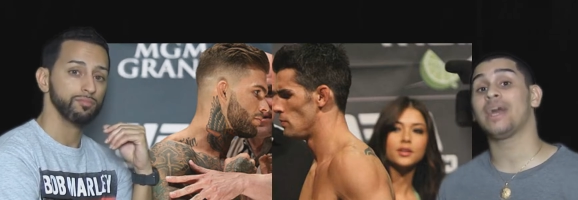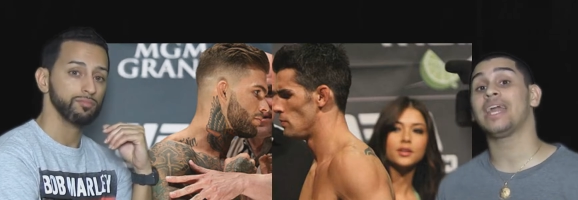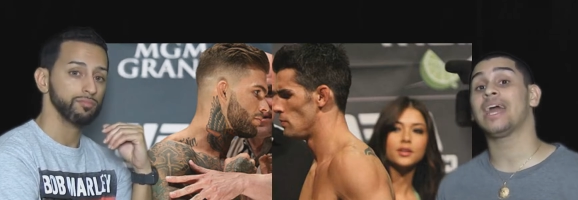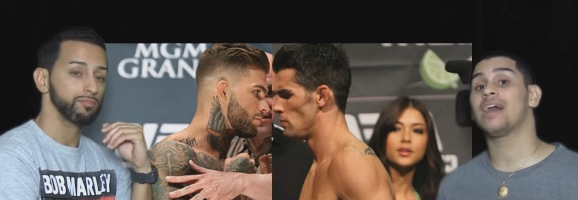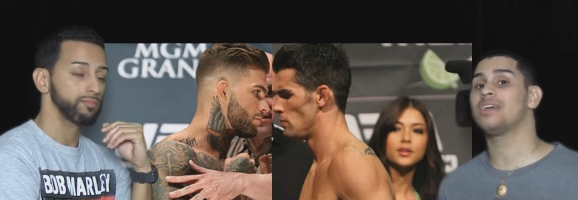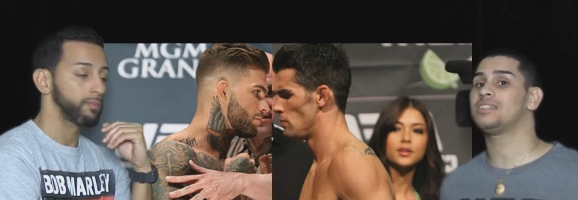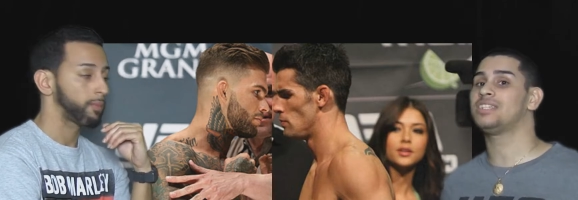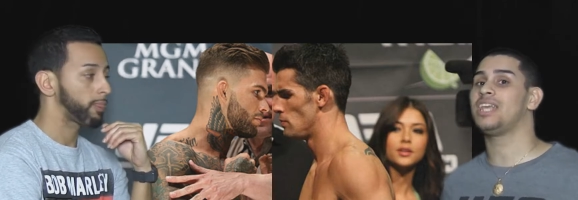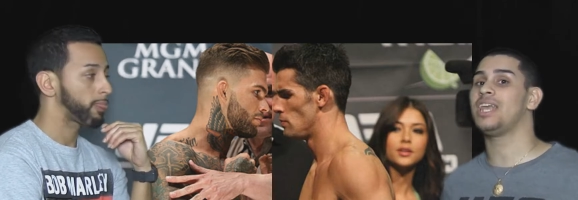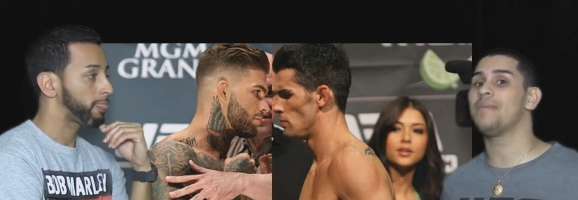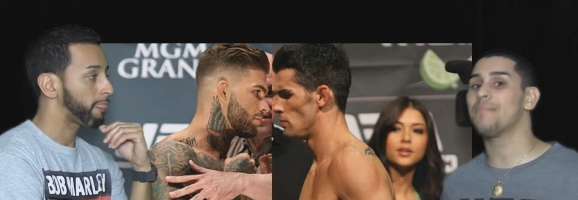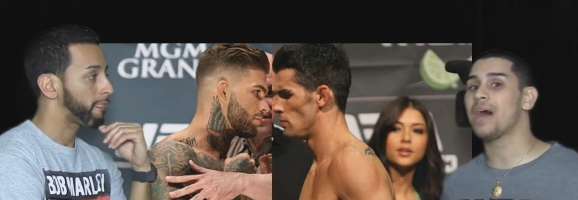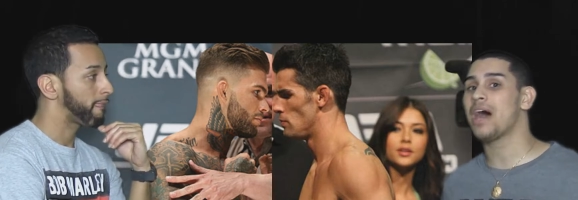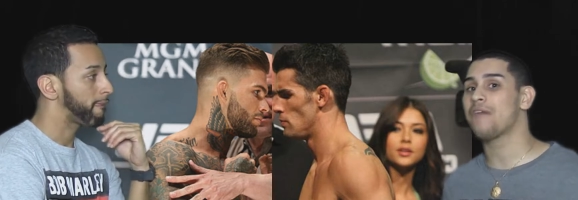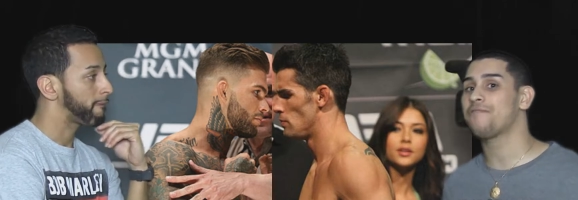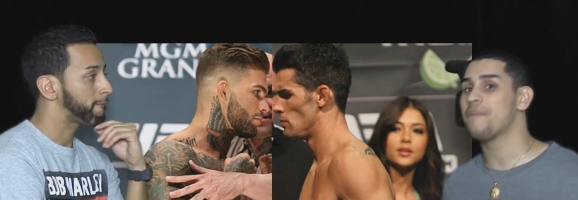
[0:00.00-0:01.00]
Speaker 1: fighting out of a
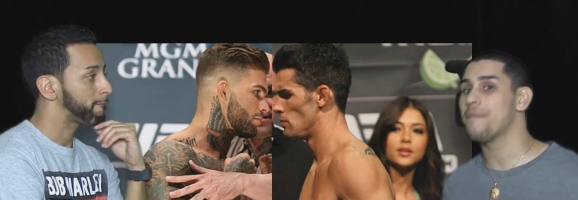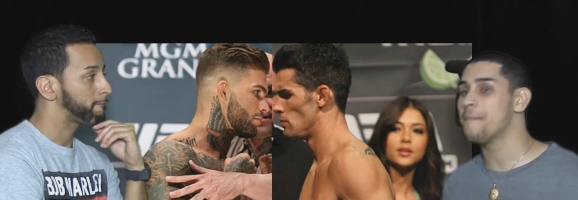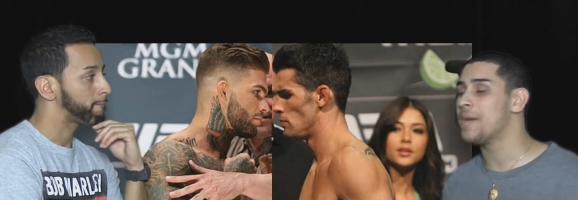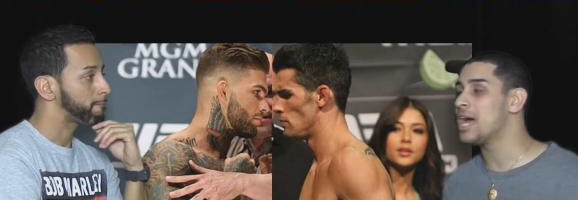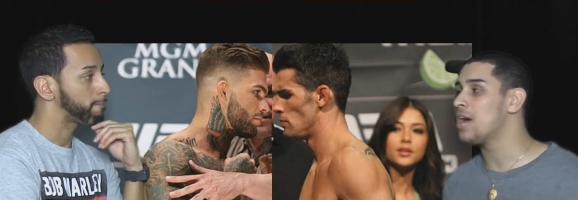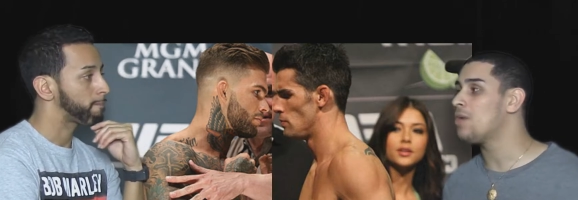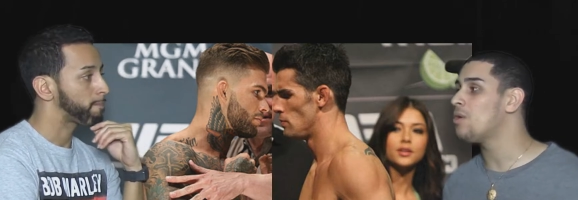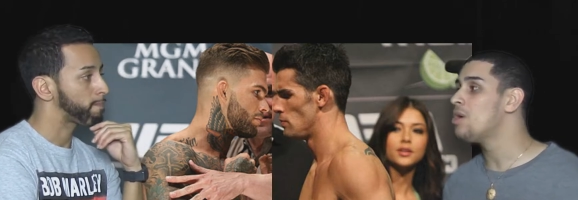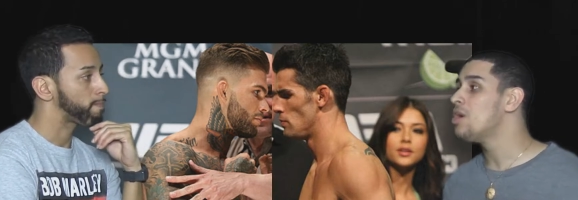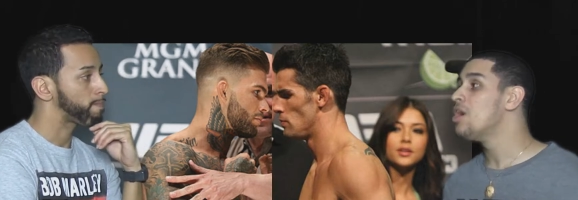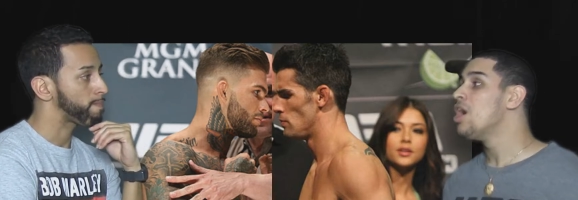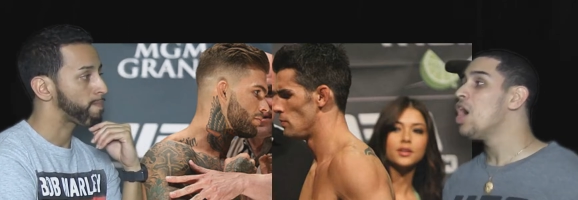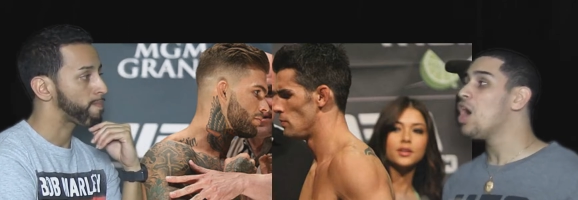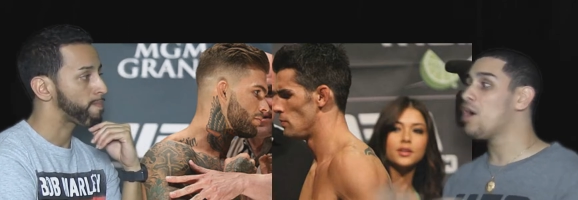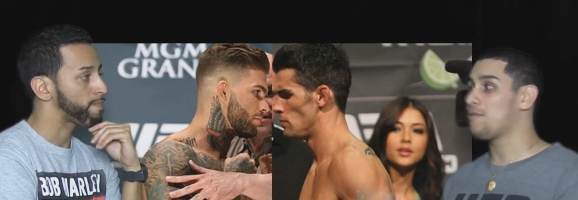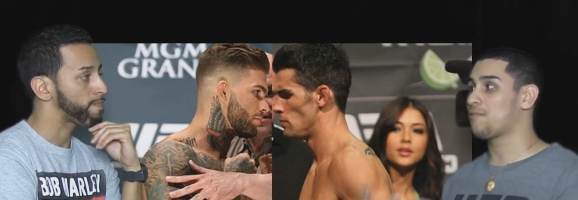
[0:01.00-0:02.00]
team out from out.
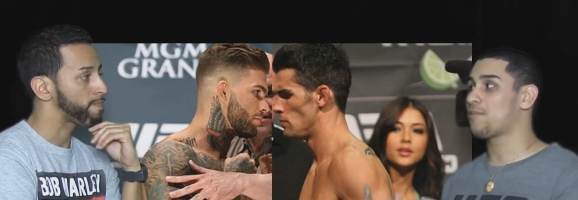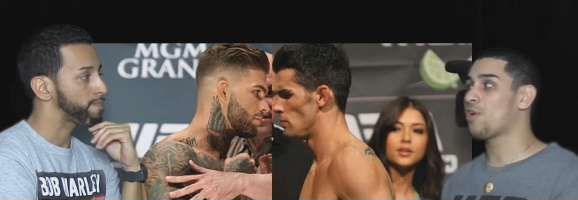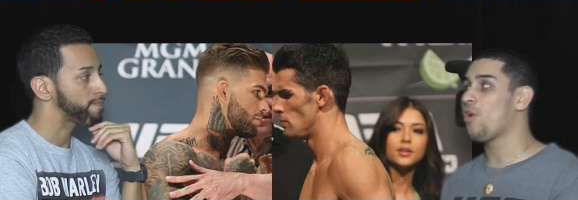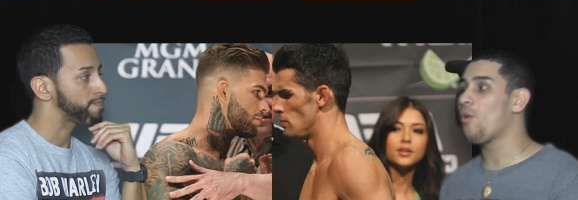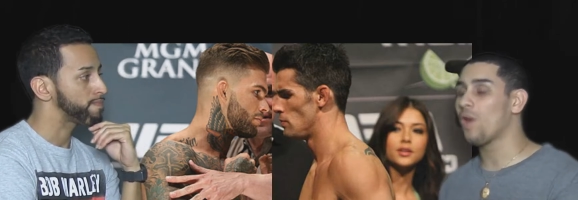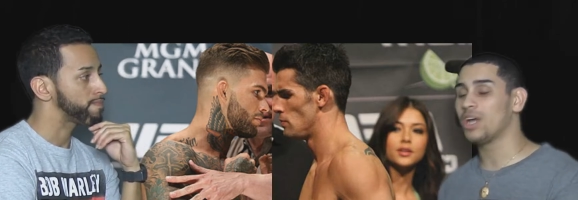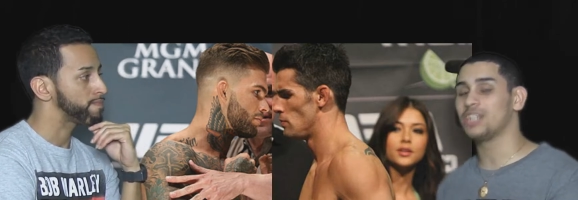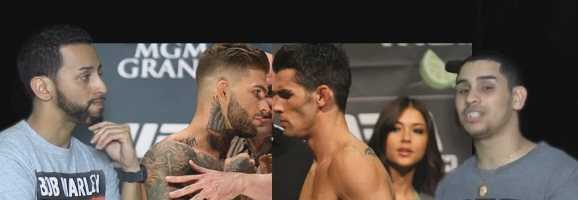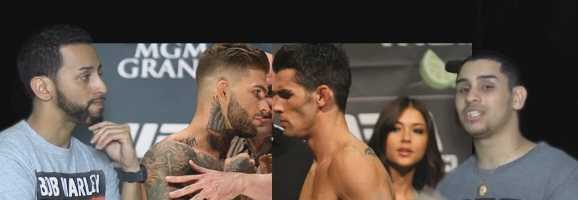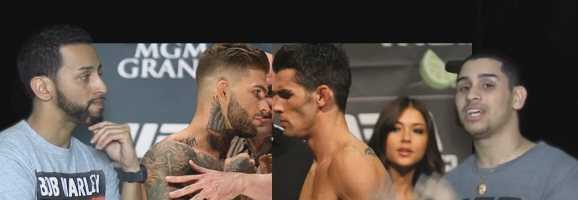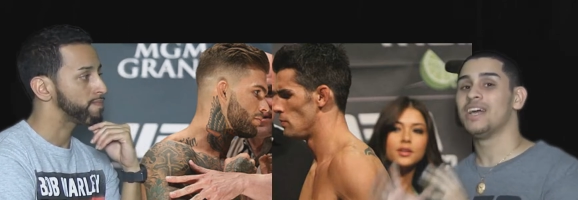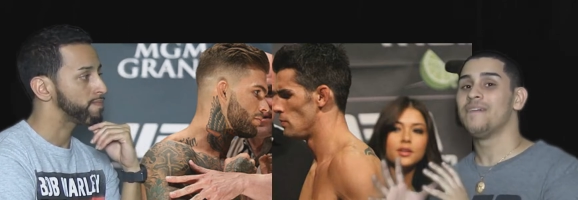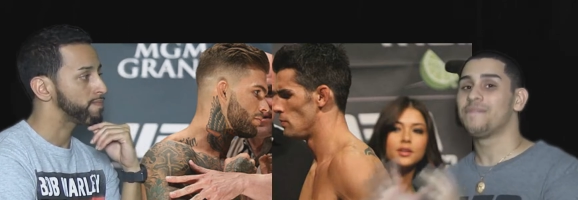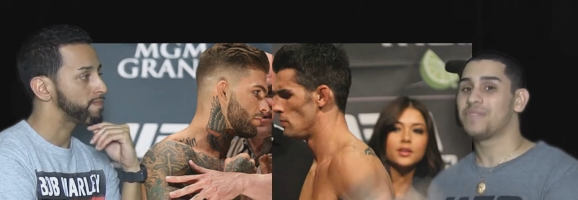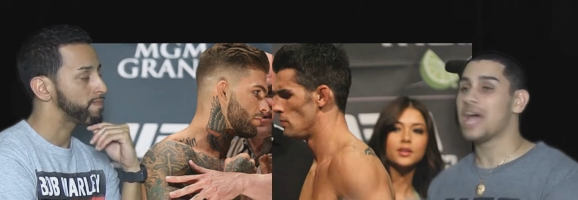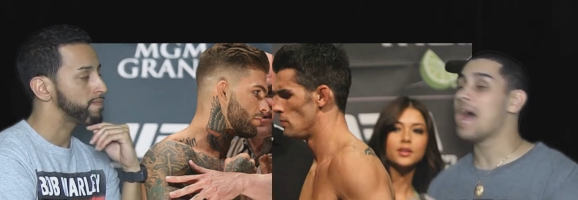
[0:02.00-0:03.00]
Of course,
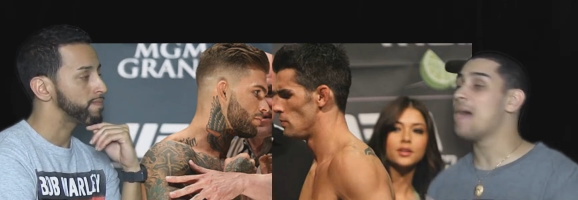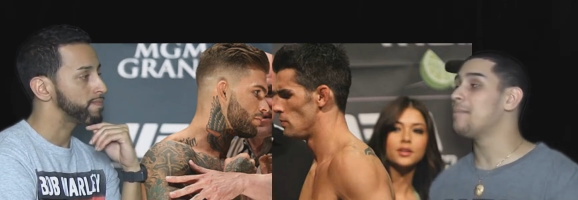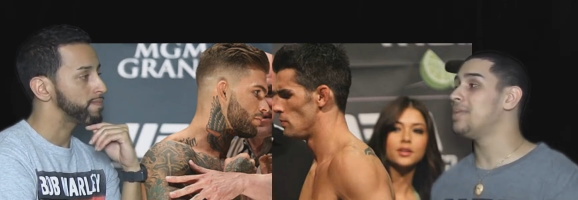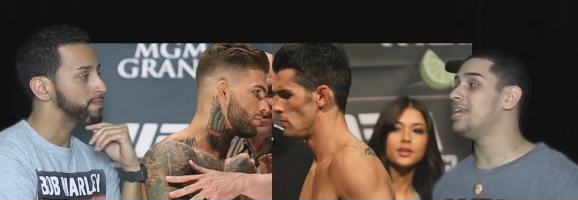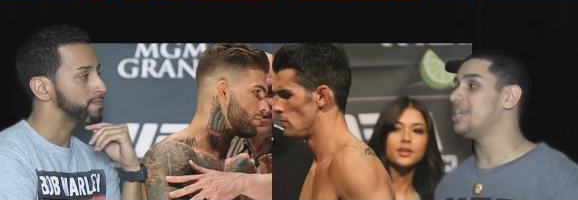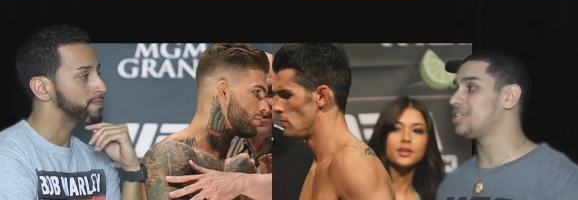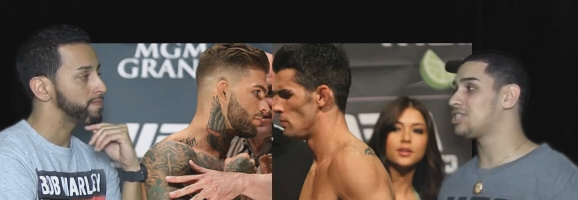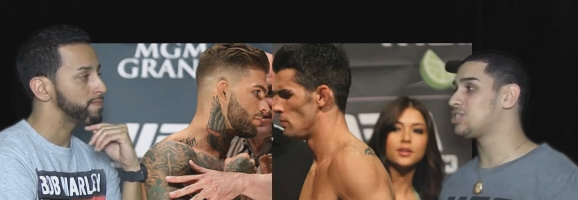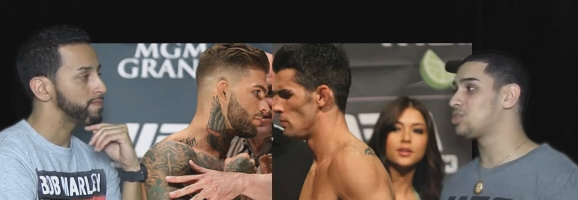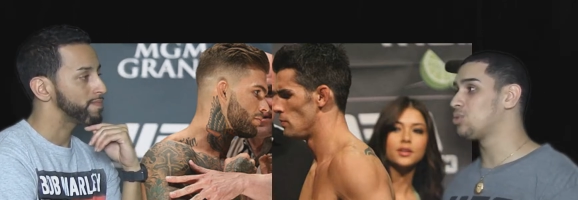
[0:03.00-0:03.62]
Dominick